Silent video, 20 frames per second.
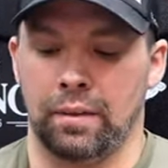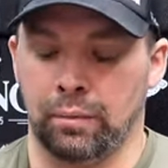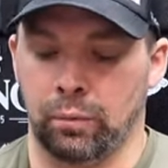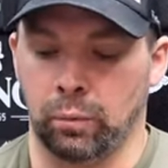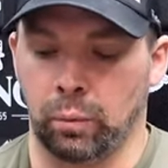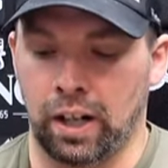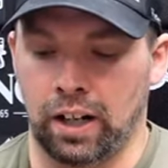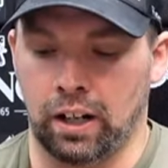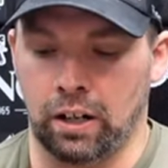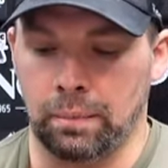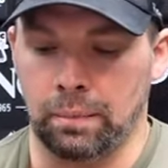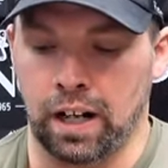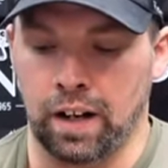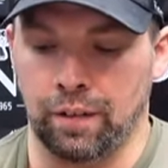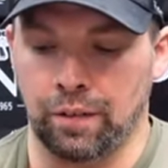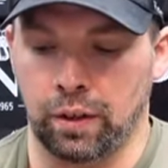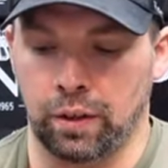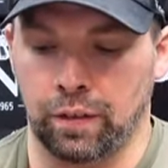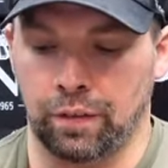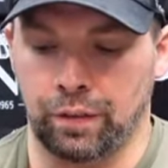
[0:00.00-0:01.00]
realm
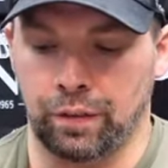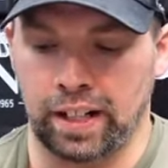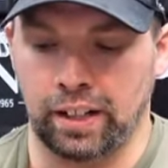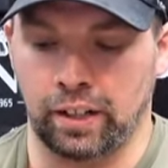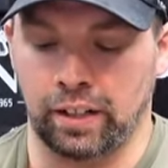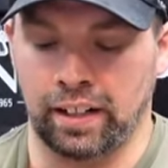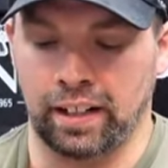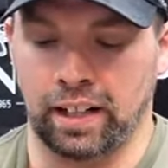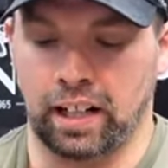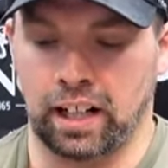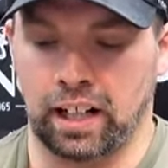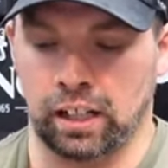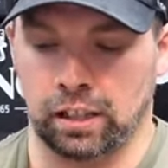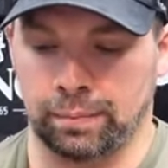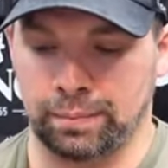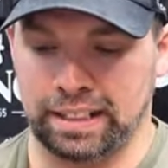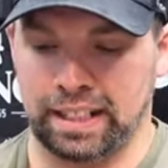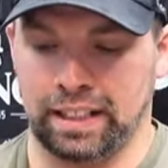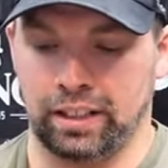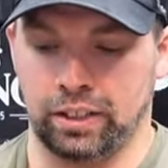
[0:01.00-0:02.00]
of the
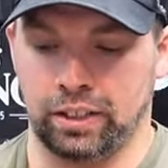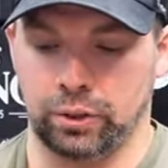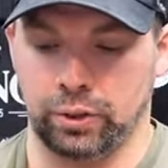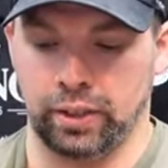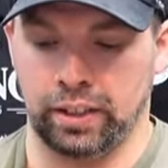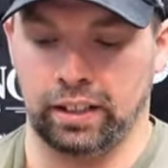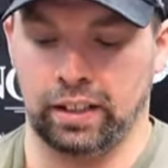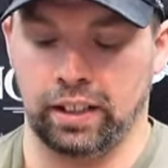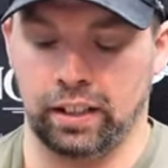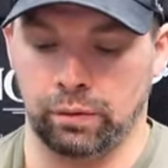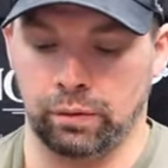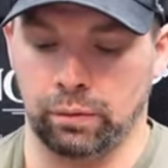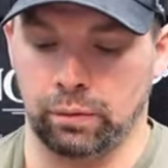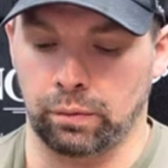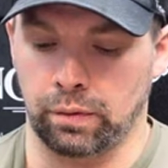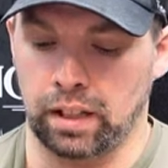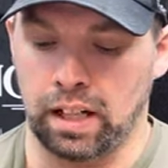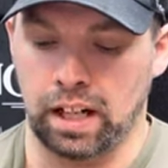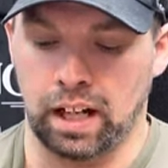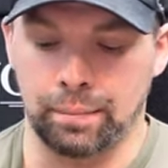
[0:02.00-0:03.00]
firearms industry, and
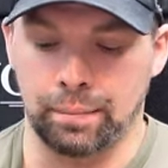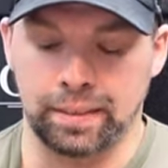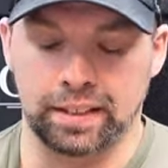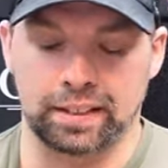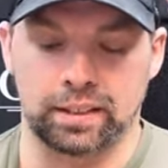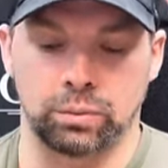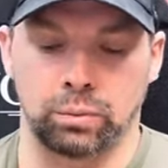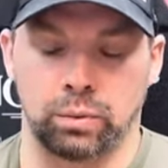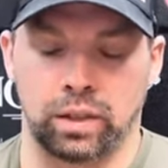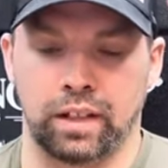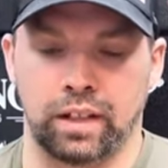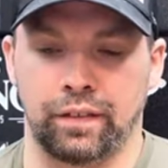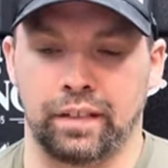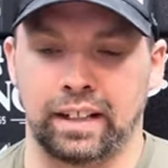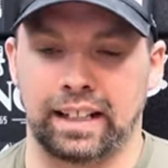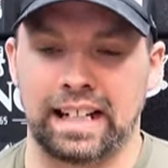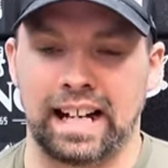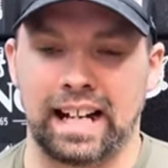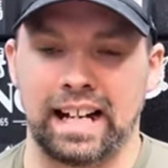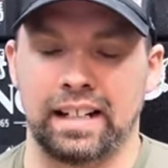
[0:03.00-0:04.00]
this is one of
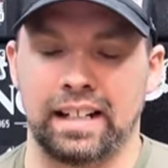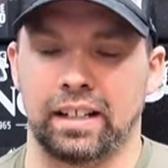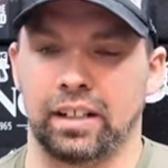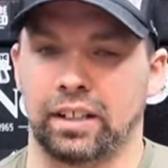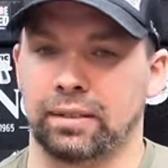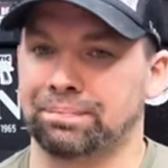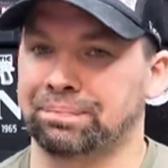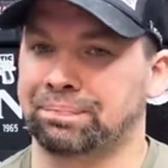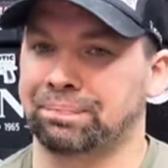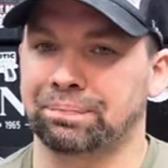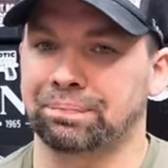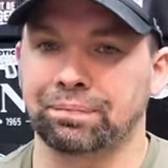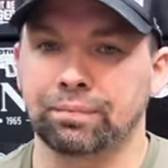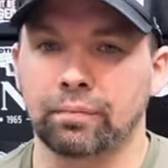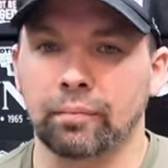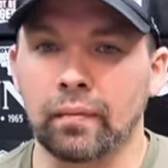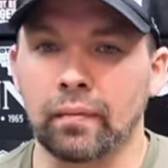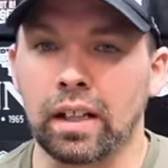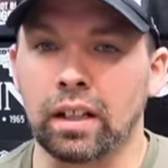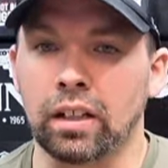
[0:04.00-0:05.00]
the kind here.
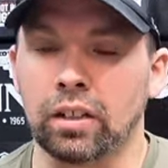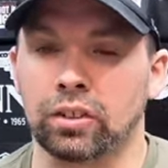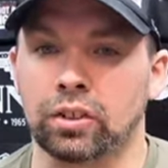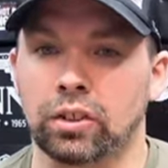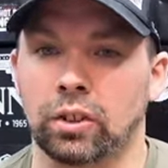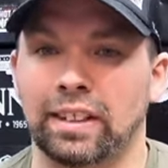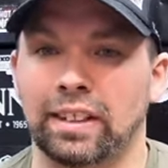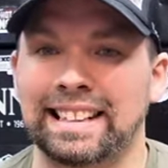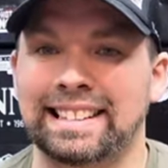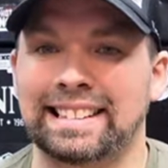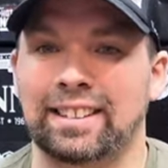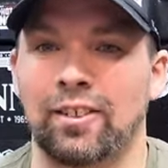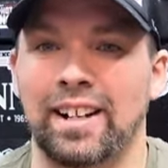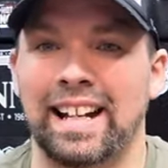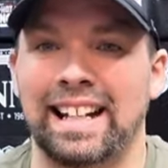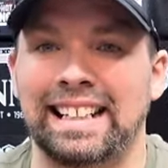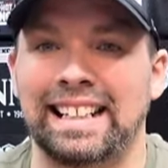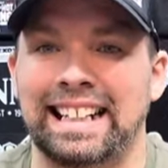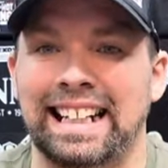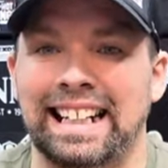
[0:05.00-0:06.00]
So let's go
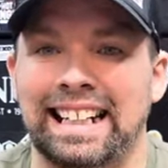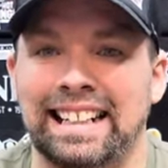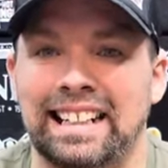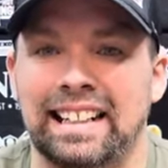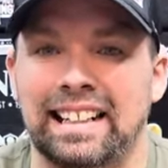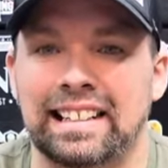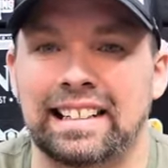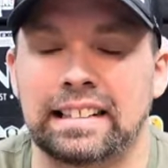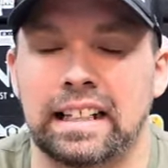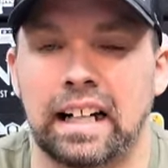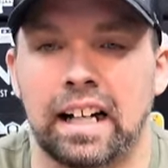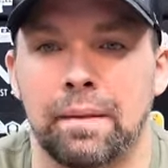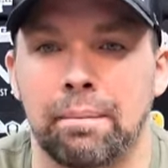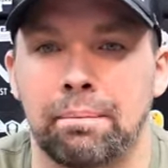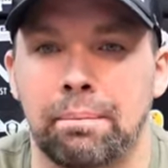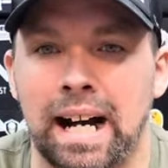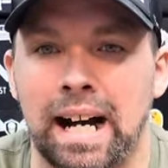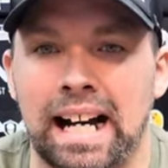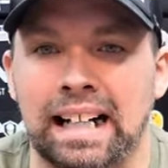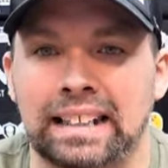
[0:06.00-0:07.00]
ahead and get into this
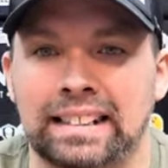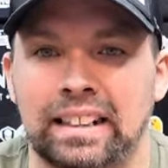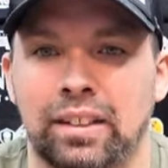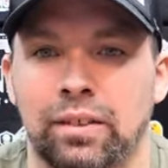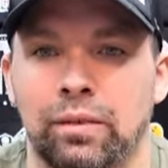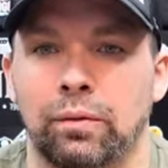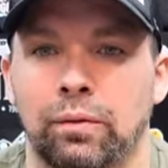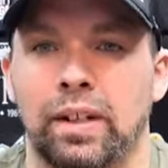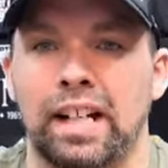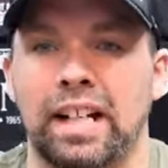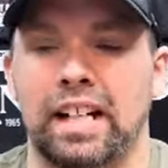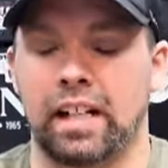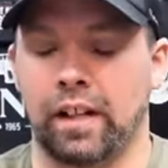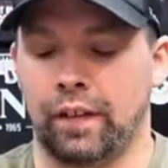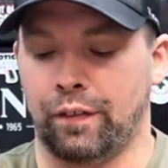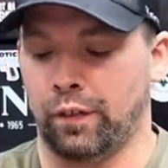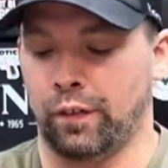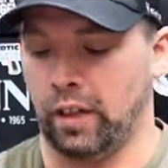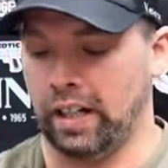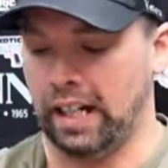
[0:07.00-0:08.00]
unboxing right
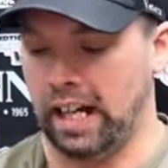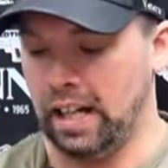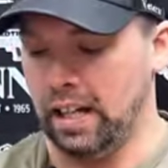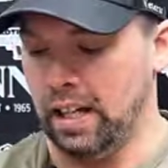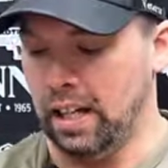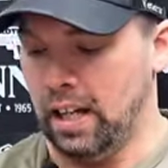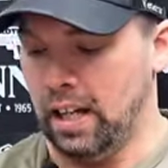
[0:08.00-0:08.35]
here for you.